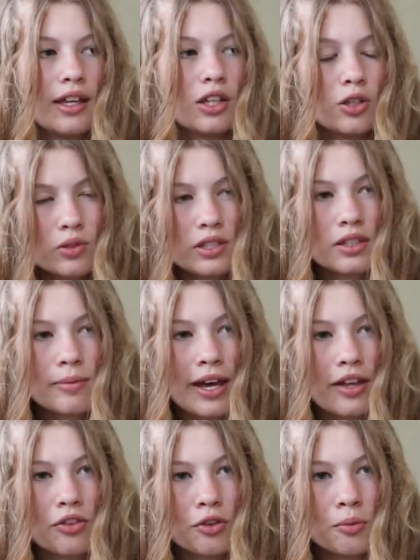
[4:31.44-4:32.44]
using the
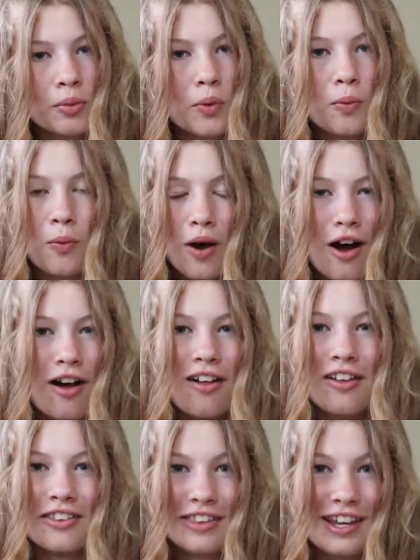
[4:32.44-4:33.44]
bathroom
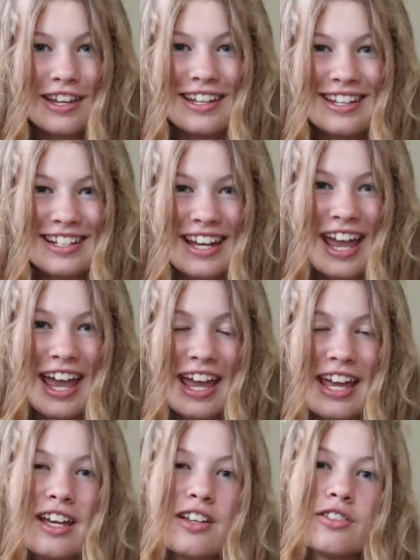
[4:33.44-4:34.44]
while they eat
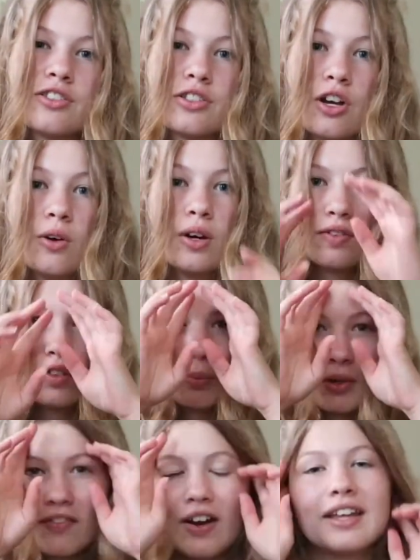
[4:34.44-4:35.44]
hay, so if you
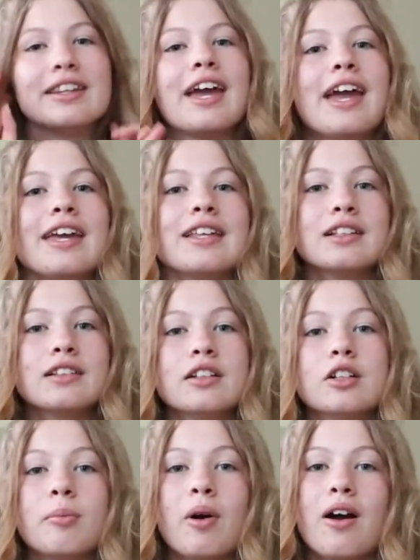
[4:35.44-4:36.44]
provide the hay in the
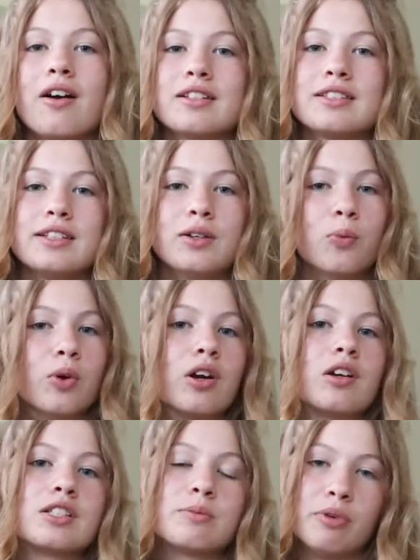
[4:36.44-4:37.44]
litter box, it
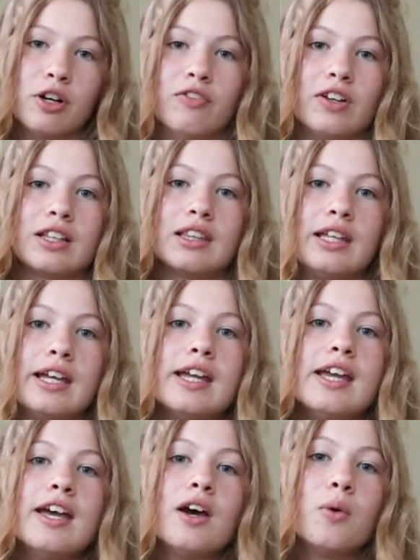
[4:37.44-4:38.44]
works perfectly.
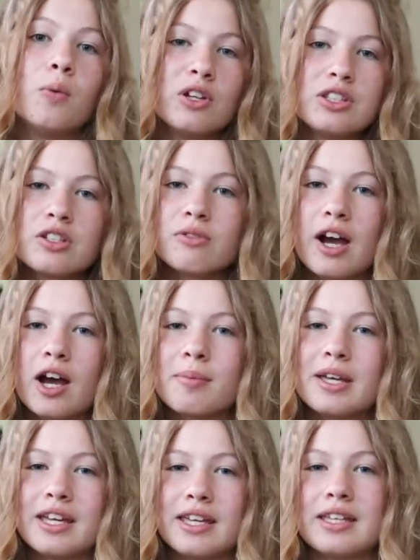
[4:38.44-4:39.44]
Once your
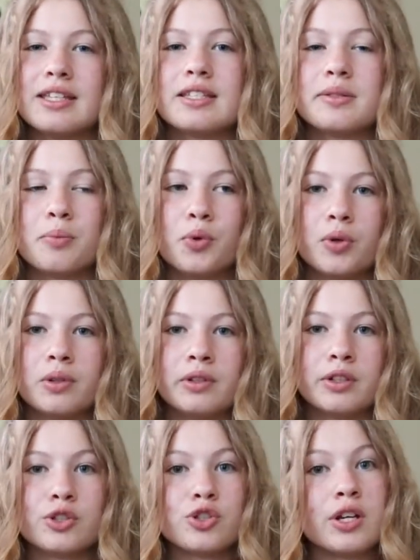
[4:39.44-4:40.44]
rabbit is more
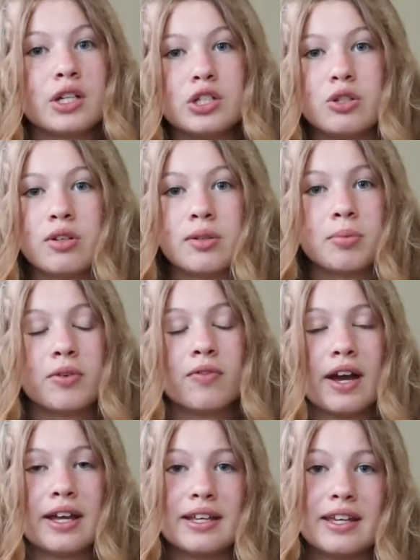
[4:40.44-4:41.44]
litter trained, you can
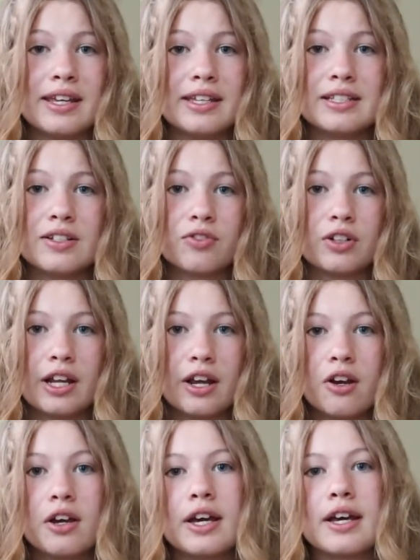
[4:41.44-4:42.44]
provide it in different
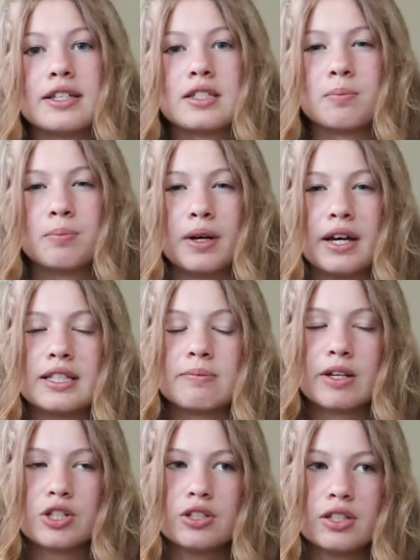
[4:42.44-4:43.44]
areas, but
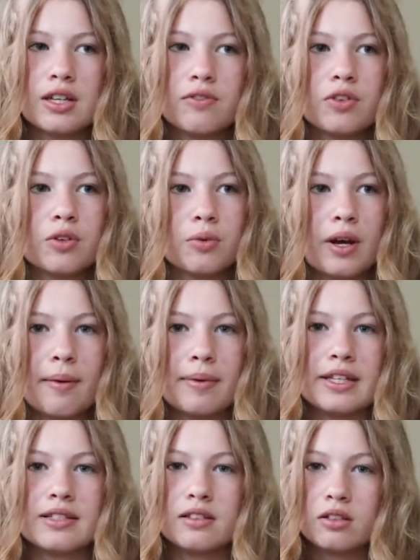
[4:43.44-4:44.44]
especially if your
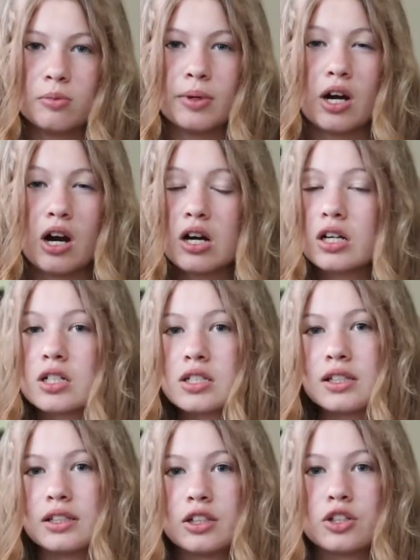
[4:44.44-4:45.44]
rabbit is a little bit harder
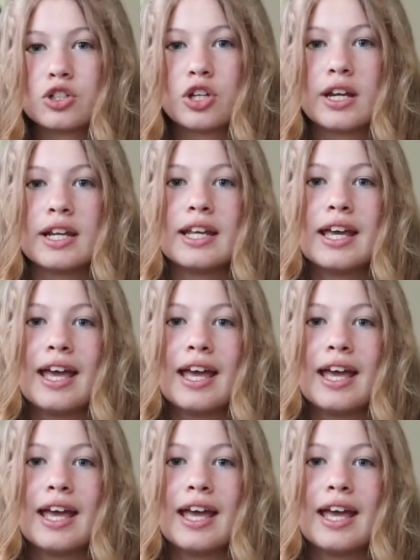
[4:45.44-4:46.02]
to litter train,